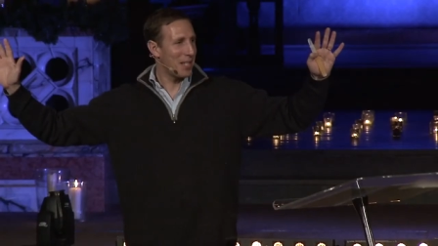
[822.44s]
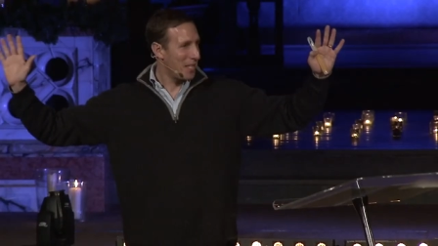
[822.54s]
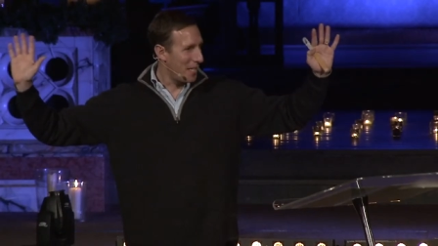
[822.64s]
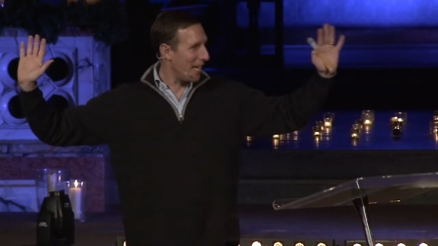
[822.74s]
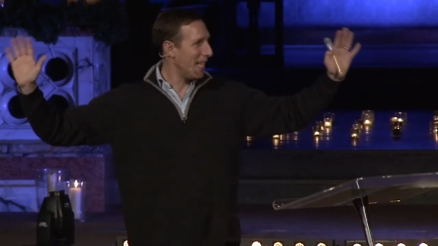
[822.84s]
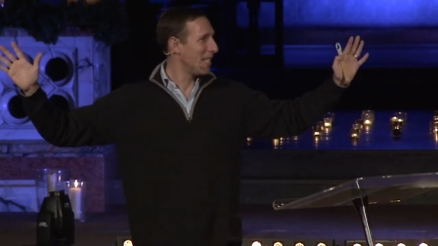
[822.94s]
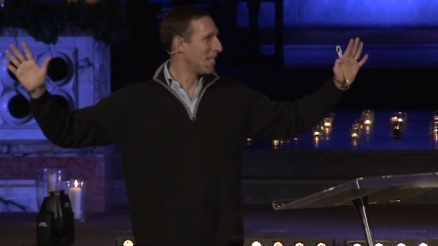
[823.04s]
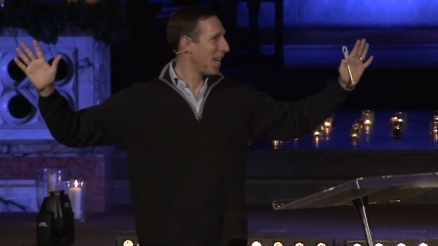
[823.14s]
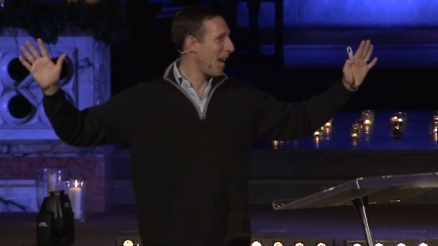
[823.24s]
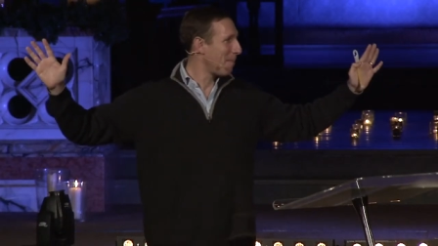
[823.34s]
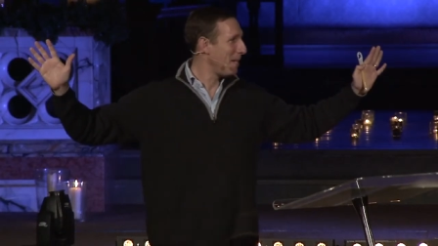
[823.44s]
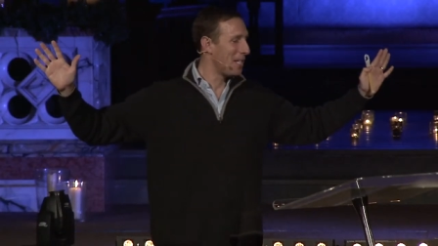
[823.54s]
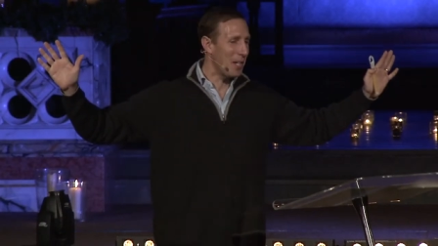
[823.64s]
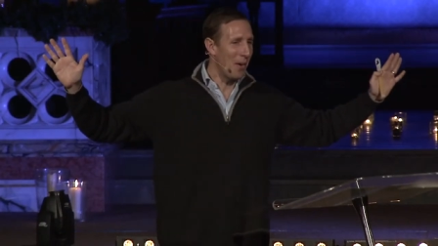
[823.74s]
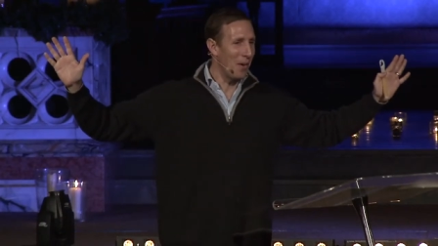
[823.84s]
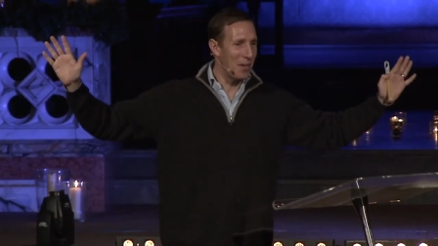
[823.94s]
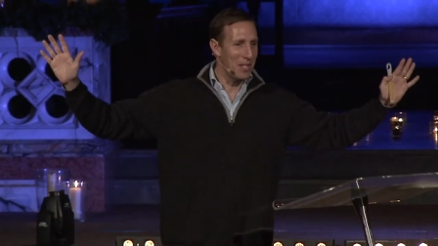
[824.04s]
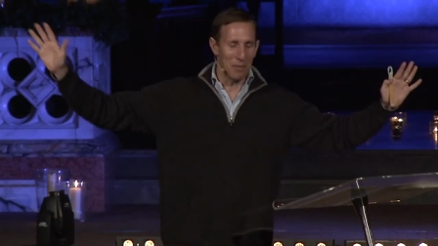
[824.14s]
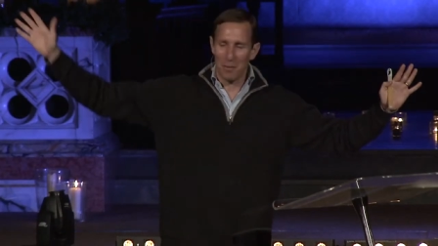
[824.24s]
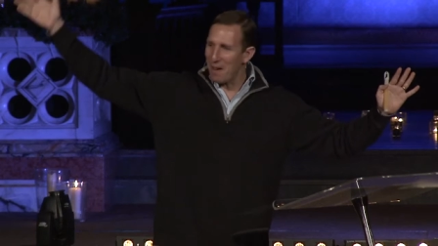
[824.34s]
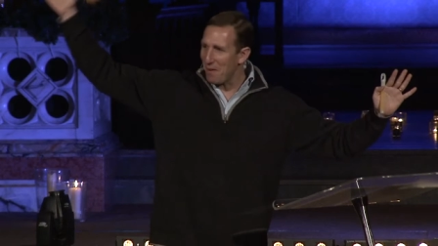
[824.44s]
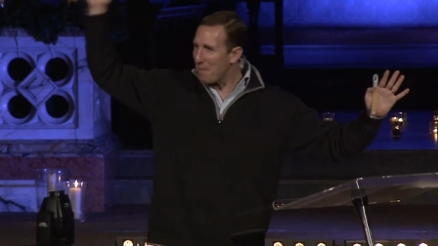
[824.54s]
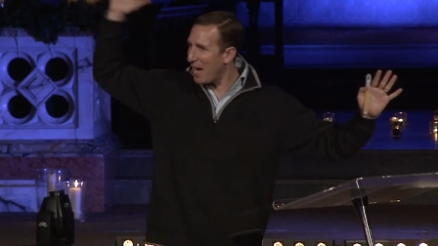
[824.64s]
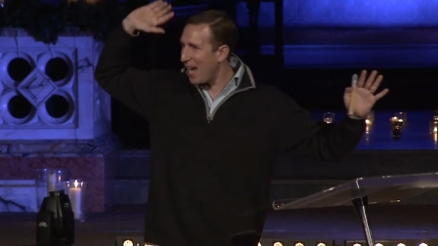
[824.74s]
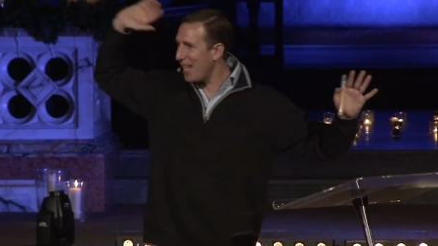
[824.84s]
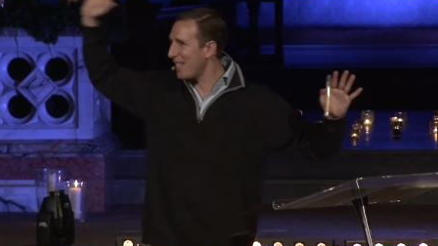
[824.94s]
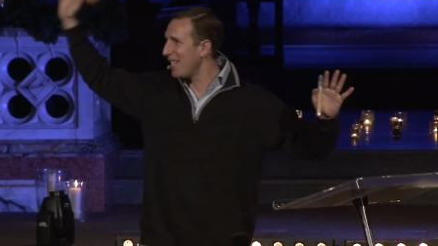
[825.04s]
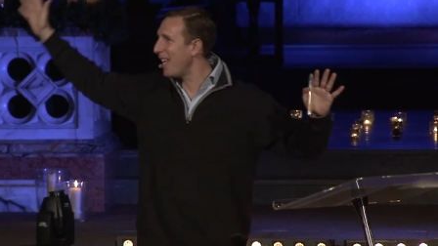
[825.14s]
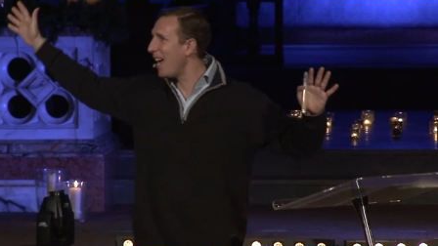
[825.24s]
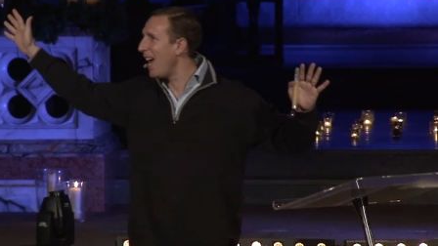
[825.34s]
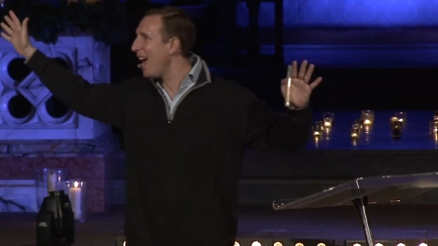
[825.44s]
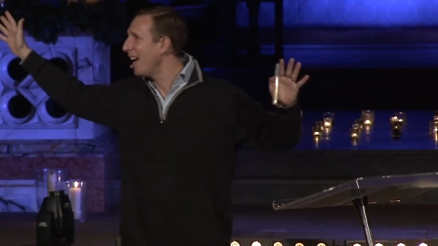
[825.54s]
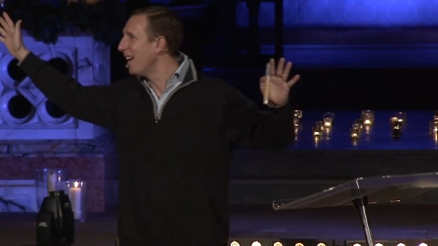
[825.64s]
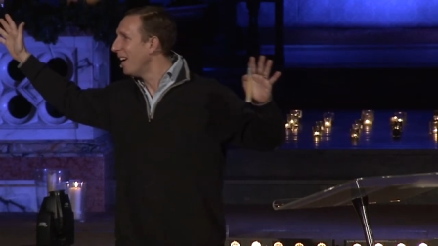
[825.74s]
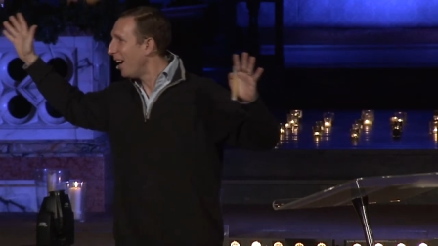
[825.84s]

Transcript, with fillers: singing happy songs and waving my hands in the air